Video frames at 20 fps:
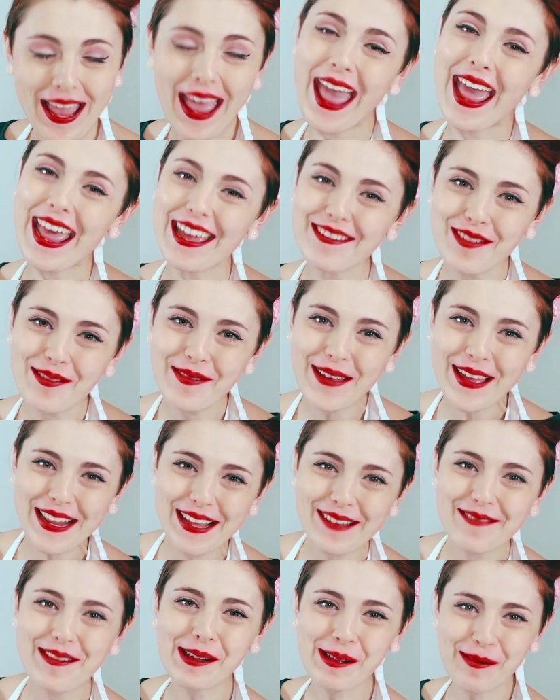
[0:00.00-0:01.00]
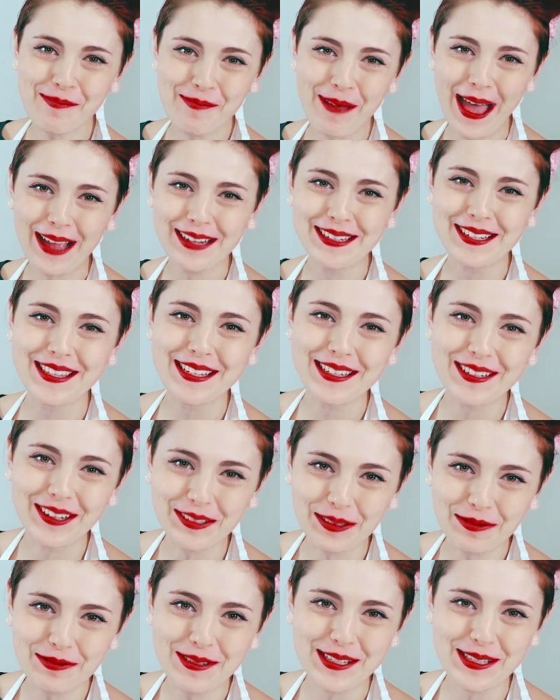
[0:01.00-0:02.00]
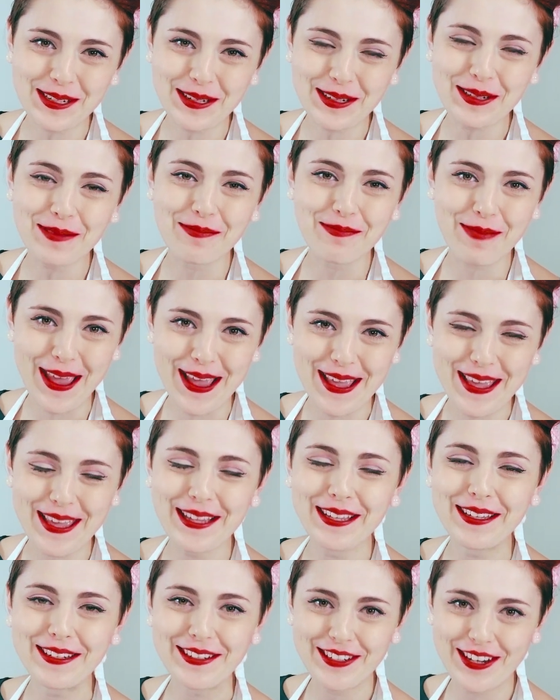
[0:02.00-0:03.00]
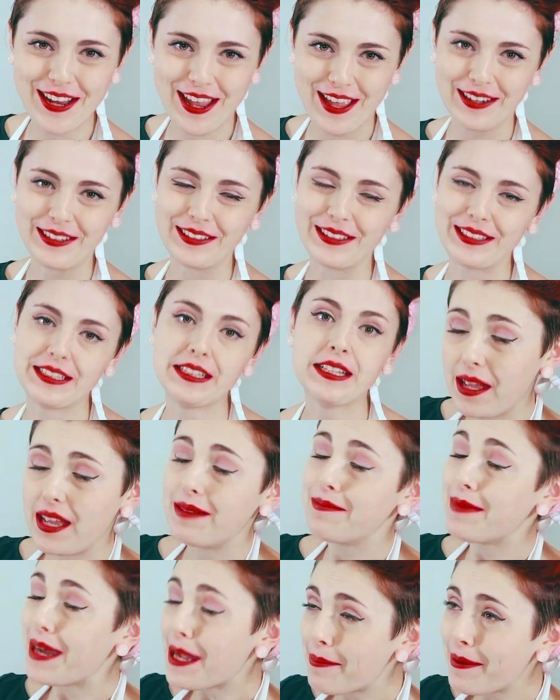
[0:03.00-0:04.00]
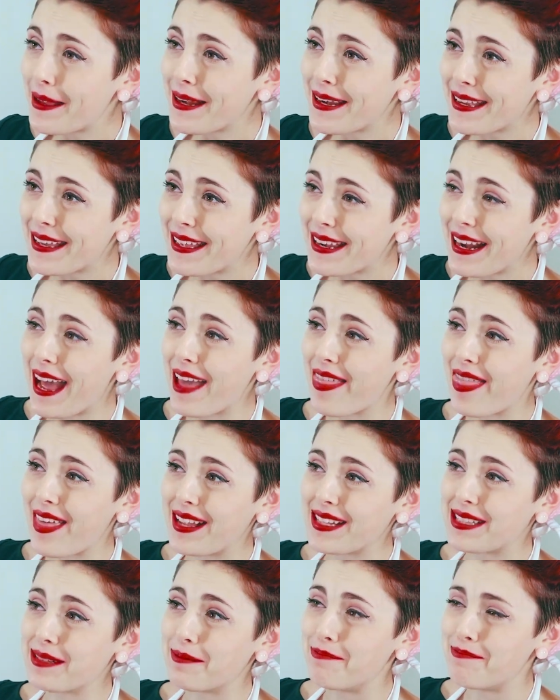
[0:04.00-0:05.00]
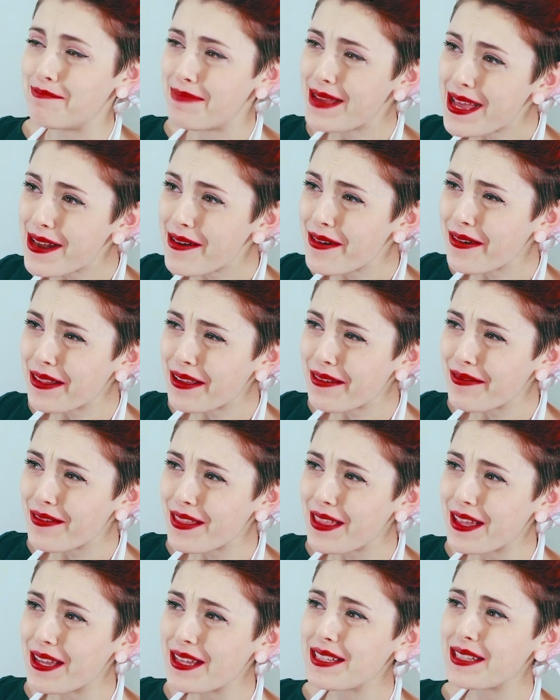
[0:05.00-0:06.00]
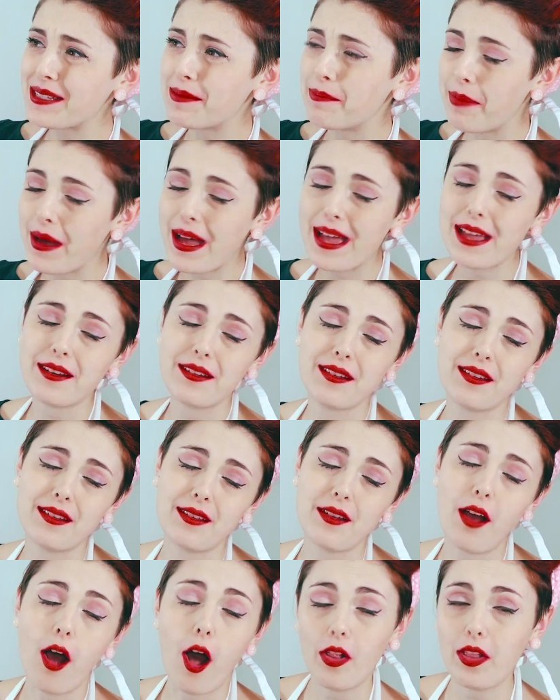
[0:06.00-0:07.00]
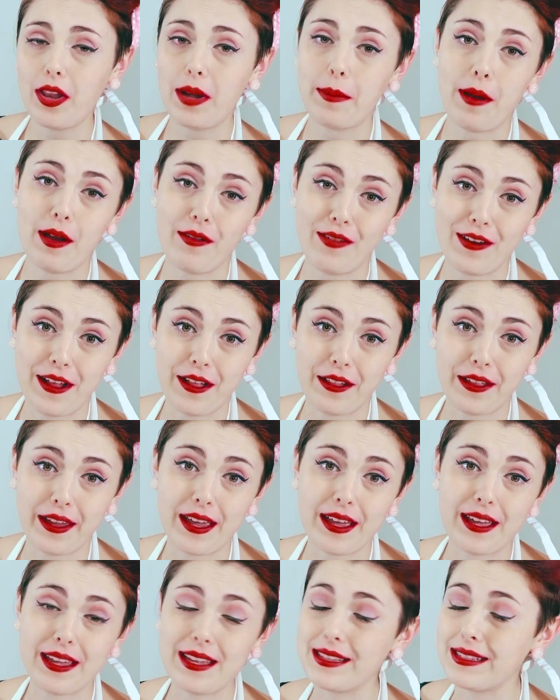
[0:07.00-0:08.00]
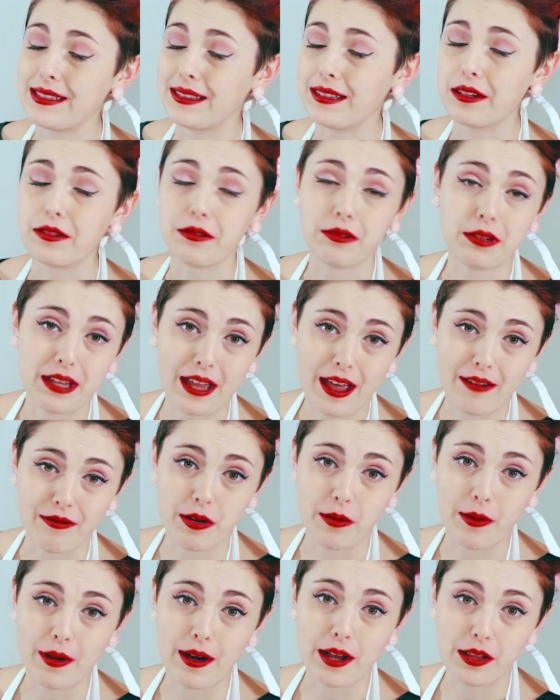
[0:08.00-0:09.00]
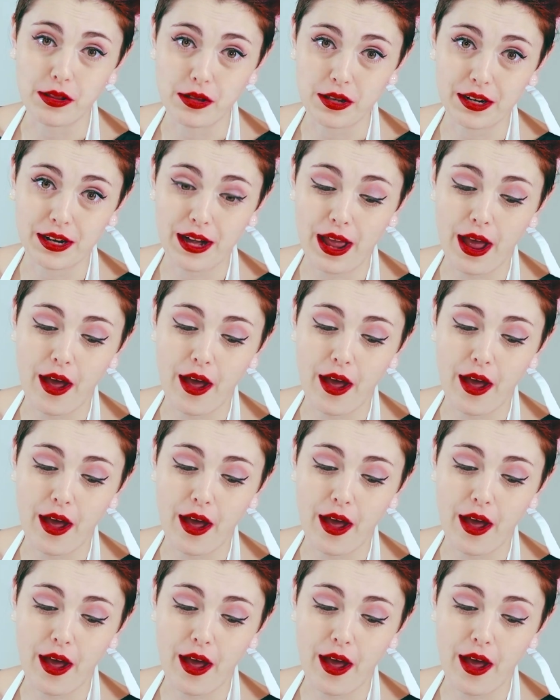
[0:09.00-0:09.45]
Hey everybody, welcome back to the Dolled Up Desserts baking channel. In my opinion, I think it's a bit early for this, but holiday paraphernalia is literally everywhere I look